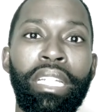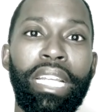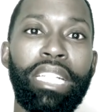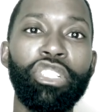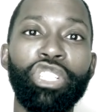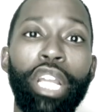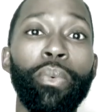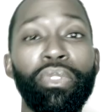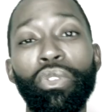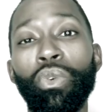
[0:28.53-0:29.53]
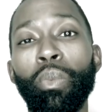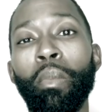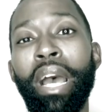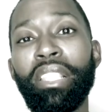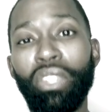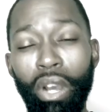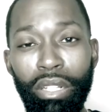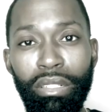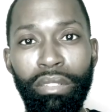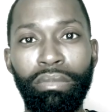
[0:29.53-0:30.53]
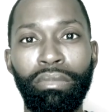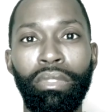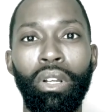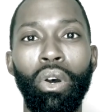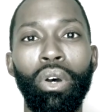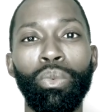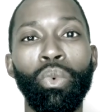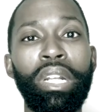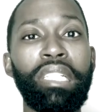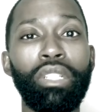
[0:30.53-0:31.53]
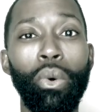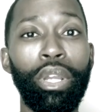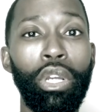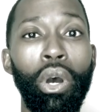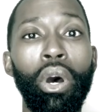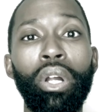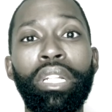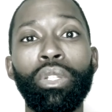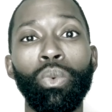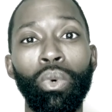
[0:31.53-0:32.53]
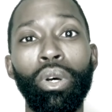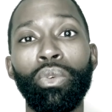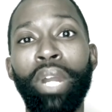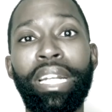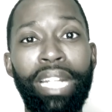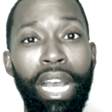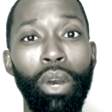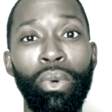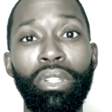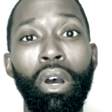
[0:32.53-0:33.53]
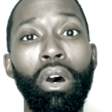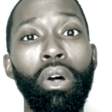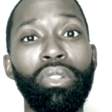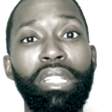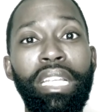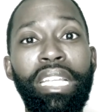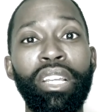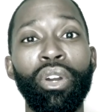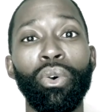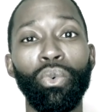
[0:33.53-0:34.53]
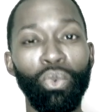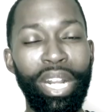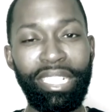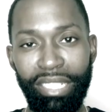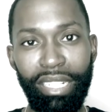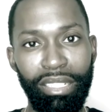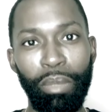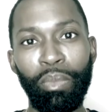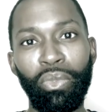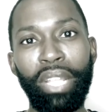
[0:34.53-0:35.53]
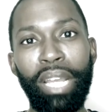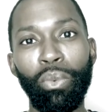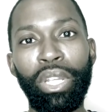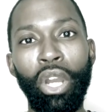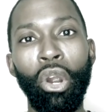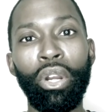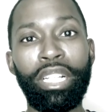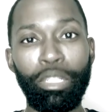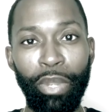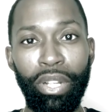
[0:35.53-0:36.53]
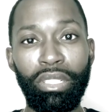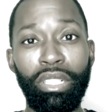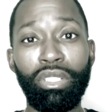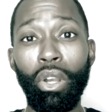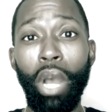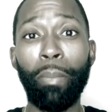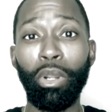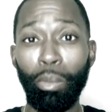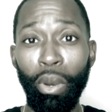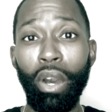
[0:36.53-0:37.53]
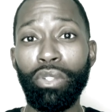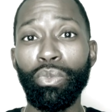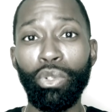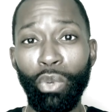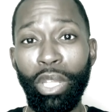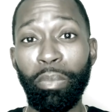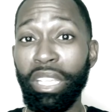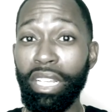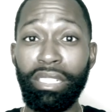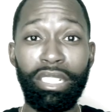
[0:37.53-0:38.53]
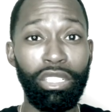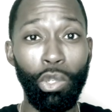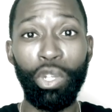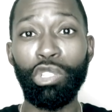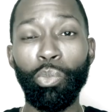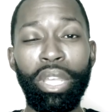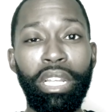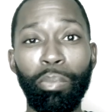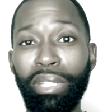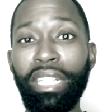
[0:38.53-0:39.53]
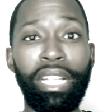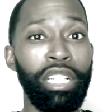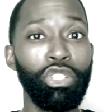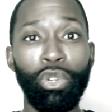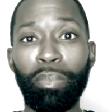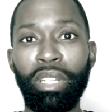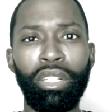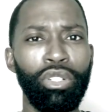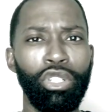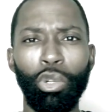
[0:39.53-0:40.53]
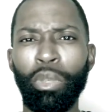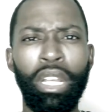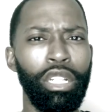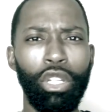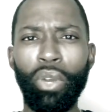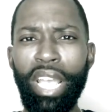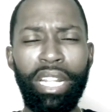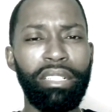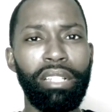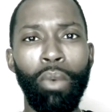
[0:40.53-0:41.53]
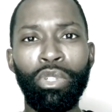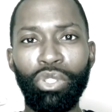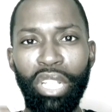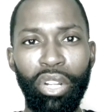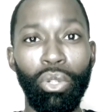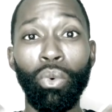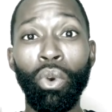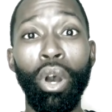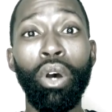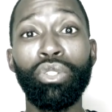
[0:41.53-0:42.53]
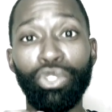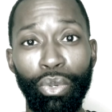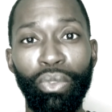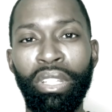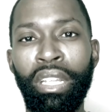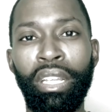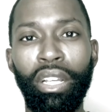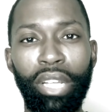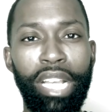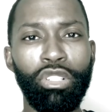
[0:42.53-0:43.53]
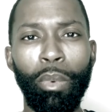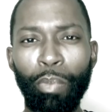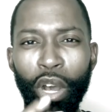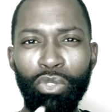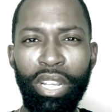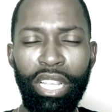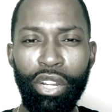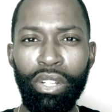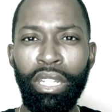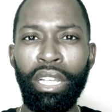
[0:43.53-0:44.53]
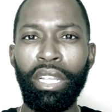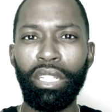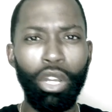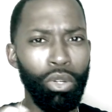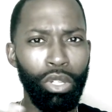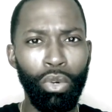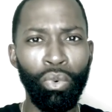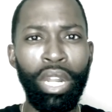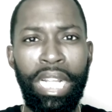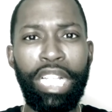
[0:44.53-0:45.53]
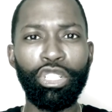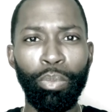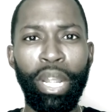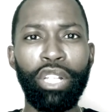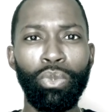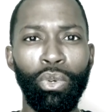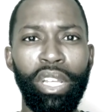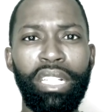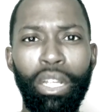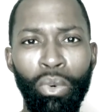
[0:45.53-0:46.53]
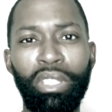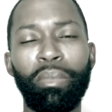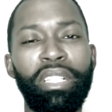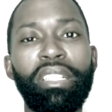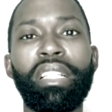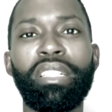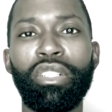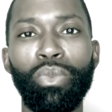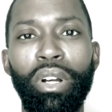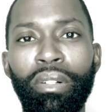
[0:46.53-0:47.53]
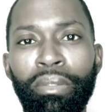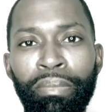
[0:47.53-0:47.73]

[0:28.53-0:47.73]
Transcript: and share with you my thoughts on what is going on in the world right now with all the racism that we are experiencing. So I'm going to pause real quick because this is going to be completely unscripted and there's going to no edits. I want you to hear the raw truth. Okay, so I'm going to pause right here. Go run and get your parents real quick because I want them to see this as well.